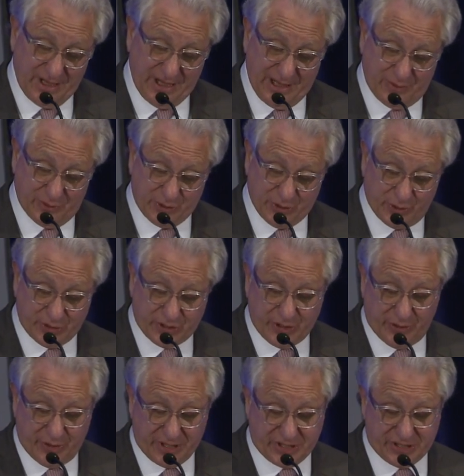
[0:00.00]
He was
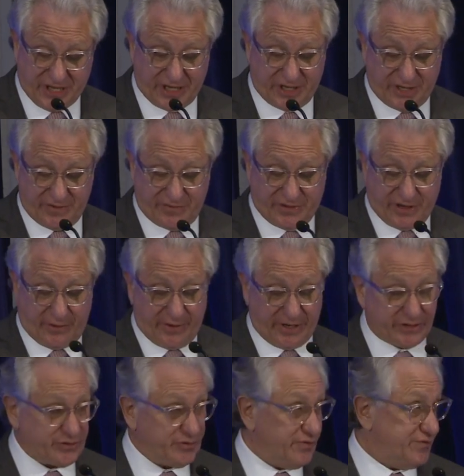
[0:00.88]
also executive
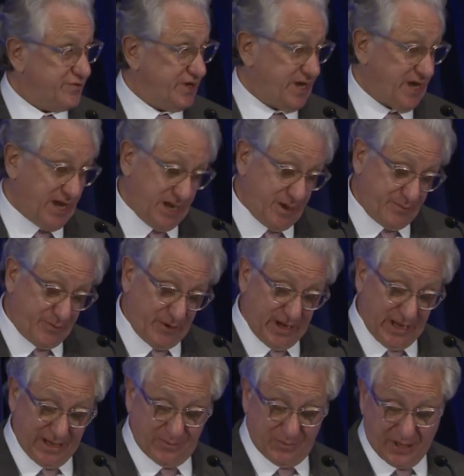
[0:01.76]
director of the
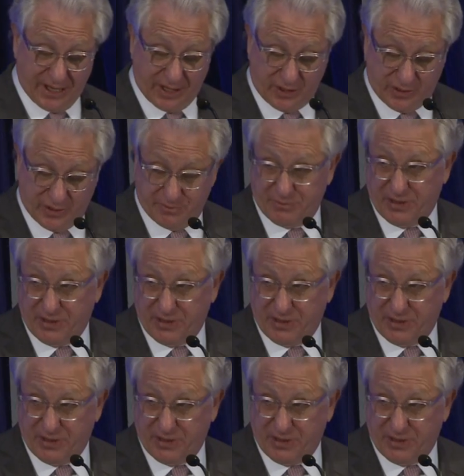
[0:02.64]
Abraham Lincoln